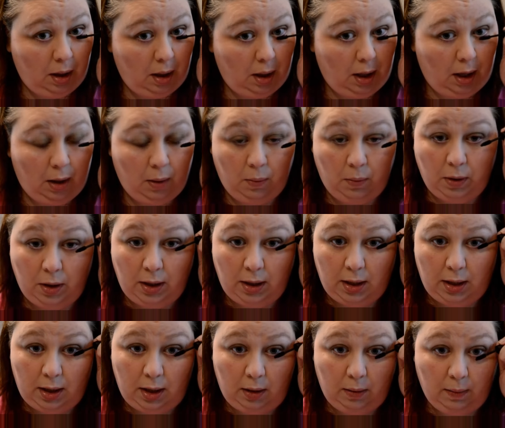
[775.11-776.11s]
And I wanted to
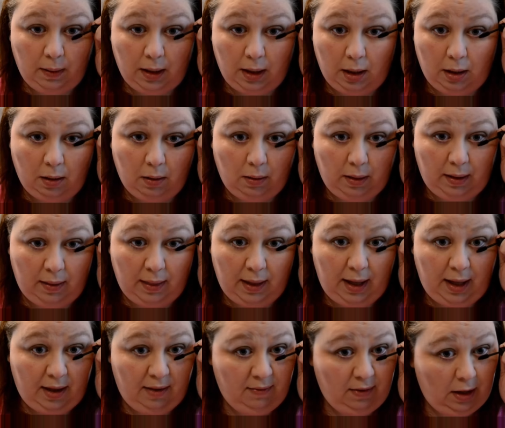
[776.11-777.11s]
do all, and they
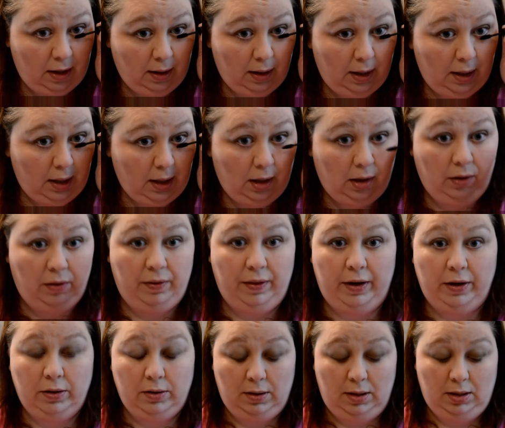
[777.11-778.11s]
have LA color
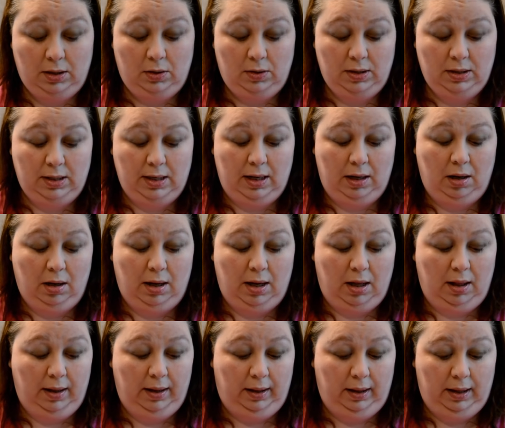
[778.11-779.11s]
there, so that's the reason I got
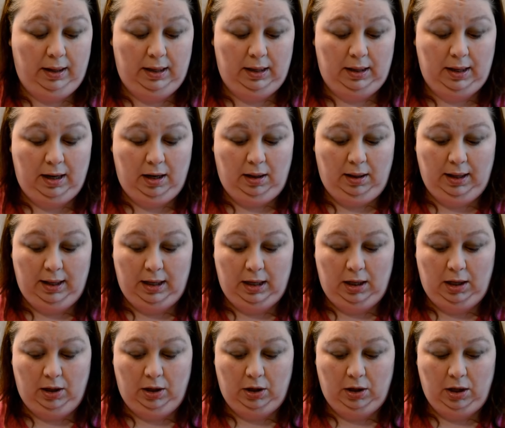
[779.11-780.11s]
all LA, LA
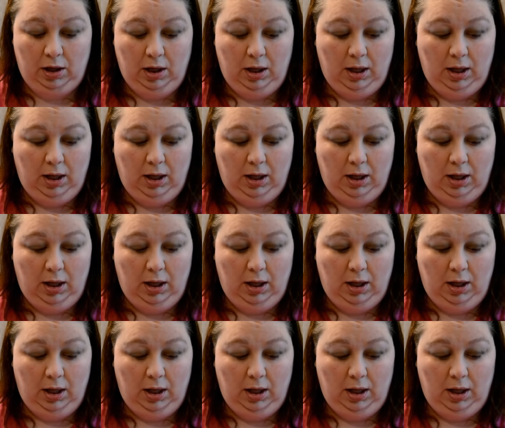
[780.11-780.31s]
color.